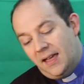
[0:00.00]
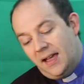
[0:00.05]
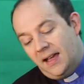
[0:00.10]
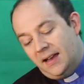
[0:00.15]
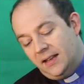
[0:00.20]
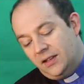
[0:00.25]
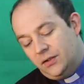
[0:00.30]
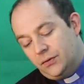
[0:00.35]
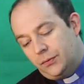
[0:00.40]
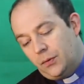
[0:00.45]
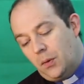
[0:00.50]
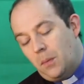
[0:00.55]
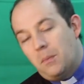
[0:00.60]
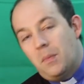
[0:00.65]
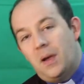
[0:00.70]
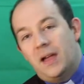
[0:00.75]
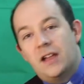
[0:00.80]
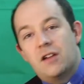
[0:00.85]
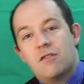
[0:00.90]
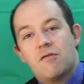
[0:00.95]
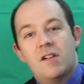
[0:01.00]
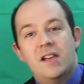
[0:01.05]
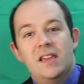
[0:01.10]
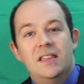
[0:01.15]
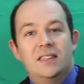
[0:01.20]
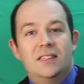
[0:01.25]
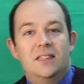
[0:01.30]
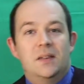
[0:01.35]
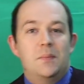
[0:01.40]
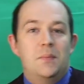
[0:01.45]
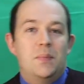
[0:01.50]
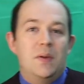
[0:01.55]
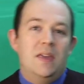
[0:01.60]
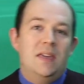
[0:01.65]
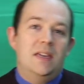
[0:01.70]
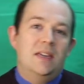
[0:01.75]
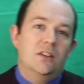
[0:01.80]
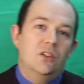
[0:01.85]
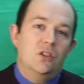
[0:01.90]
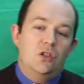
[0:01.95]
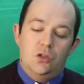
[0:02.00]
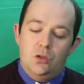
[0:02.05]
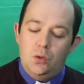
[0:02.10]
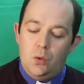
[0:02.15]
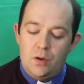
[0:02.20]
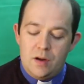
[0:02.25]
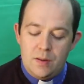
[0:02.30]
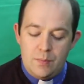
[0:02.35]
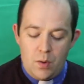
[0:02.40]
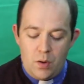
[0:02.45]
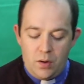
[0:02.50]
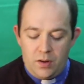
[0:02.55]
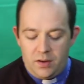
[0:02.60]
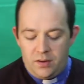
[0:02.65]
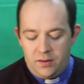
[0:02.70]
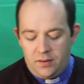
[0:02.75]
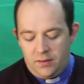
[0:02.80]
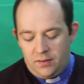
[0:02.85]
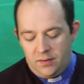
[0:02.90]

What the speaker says: and it's from my great big storybook.